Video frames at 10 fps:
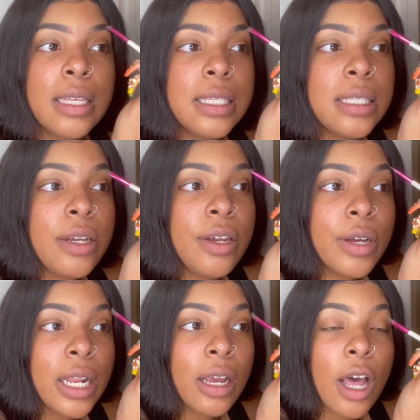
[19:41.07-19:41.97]
So you're
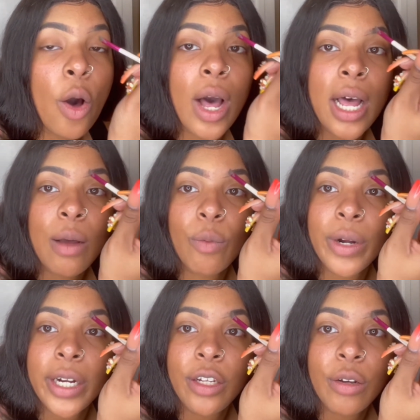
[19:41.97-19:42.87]
going to go
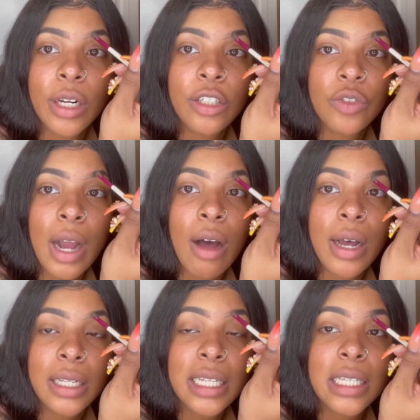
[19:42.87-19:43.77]
upward. You're going to
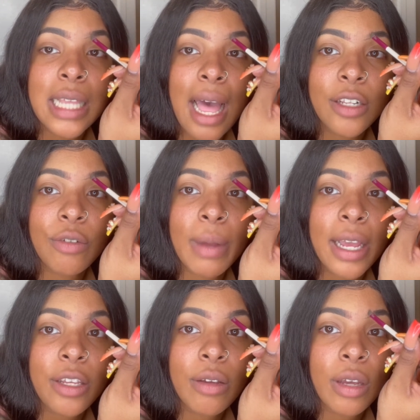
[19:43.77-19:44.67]
draw. This is how I do
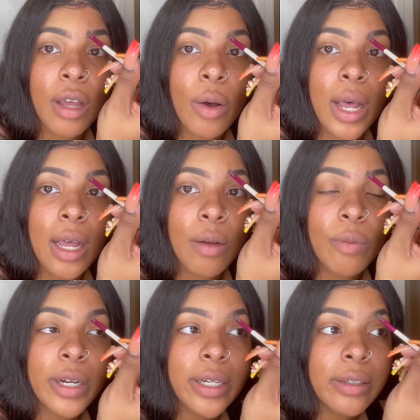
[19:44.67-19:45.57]
mine. You can go
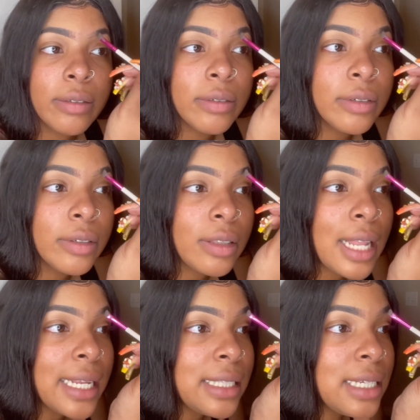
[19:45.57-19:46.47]
upward
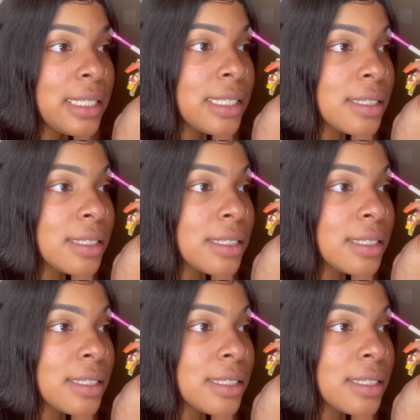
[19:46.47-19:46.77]
like this.